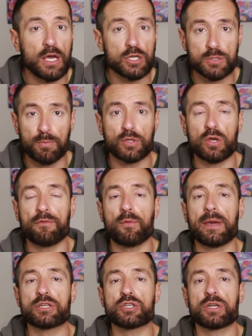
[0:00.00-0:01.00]
Just put your
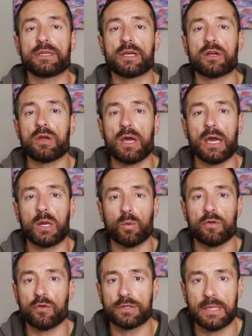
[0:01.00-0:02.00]
information in there and one of our